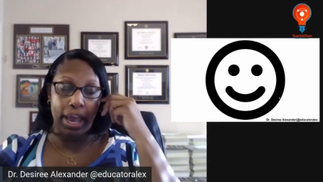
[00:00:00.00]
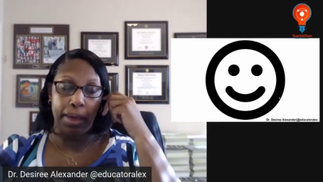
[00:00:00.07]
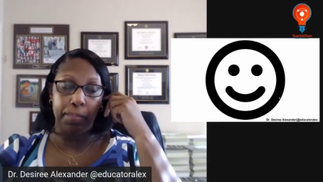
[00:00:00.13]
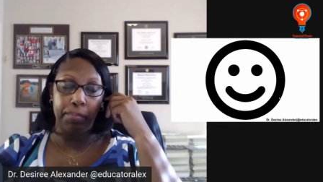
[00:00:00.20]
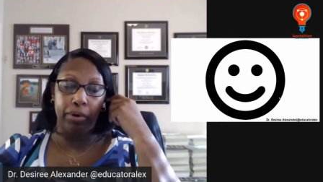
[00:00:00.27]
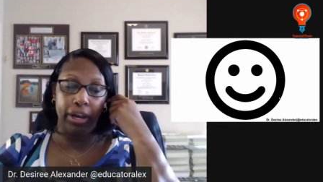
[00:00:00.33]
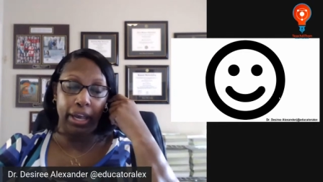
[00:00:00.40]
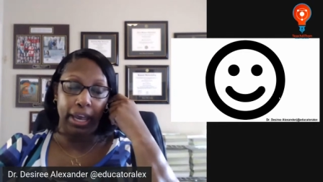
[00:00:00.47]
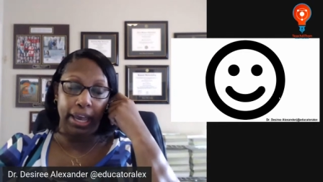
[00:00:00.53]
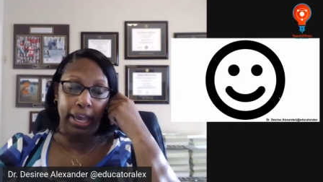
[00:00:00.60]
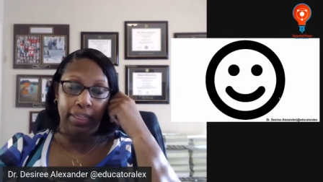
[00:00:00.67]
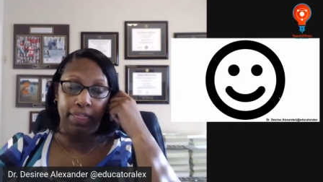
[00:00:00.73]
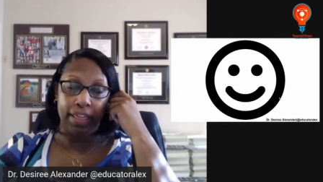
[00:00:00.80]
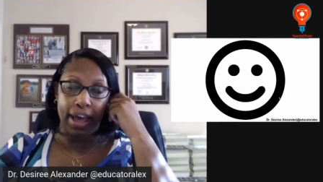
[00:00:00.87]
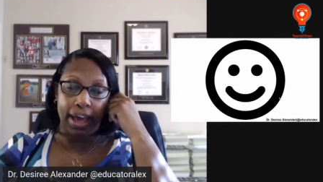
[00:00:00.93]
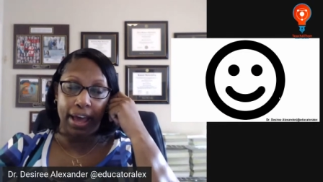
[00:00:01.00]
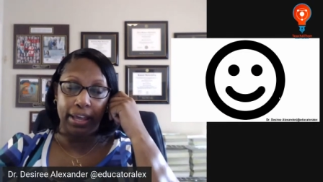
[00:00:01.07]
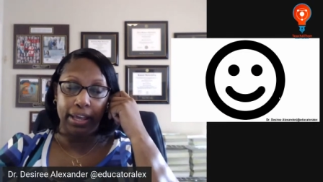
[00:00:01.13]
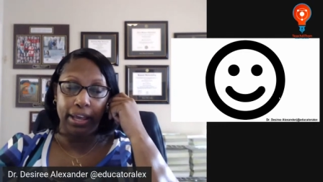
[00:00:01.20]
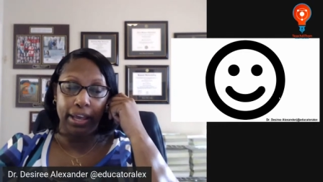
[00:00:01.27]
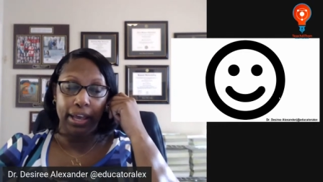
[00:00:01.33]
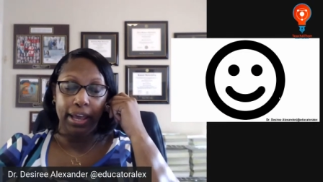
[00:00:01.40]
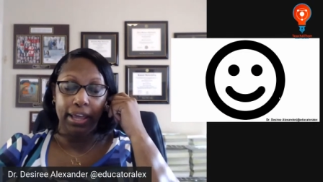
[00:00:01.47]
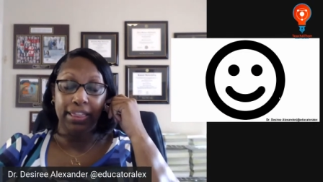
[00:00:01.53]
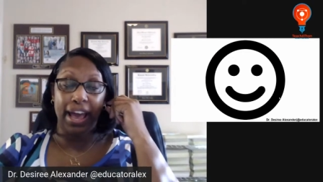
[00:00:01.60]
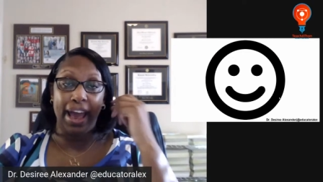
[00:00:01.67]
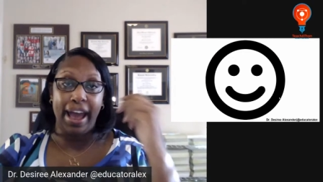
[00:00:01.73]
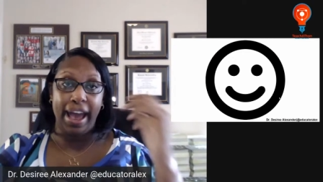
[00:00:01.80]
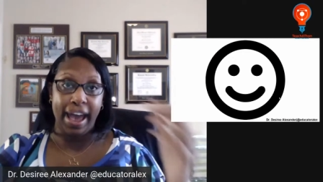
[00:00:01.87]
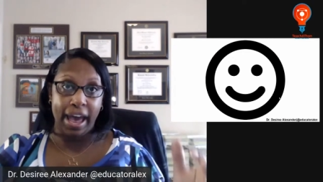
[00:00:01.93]
and bring in that
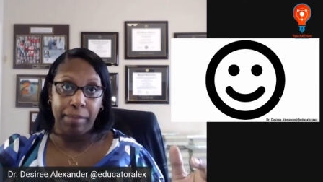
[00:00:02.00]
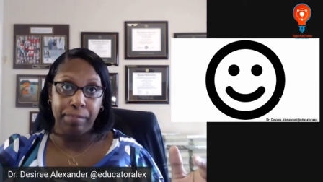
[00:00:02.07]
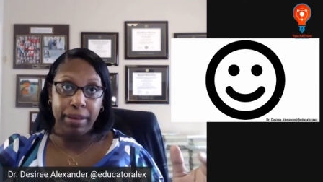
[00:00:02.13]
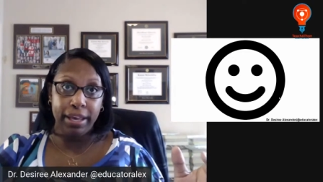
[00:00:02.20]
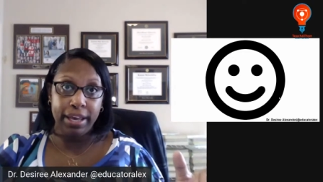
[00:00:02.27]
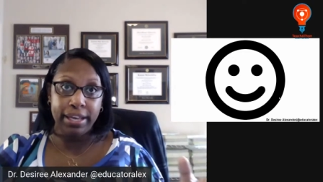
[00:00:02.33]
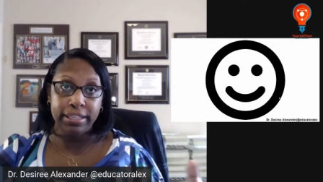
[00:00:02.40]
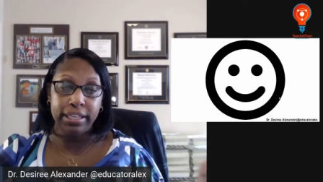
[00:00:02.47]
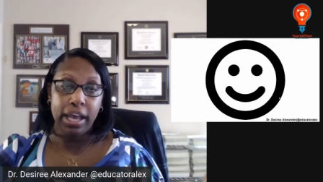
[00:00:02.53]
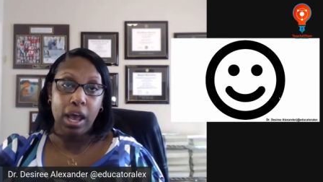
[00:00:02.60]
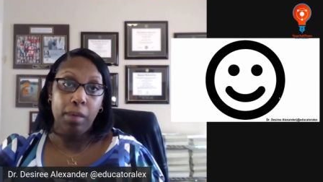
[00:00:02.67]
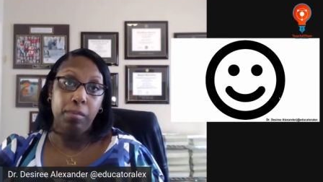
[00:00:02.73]
that happiness.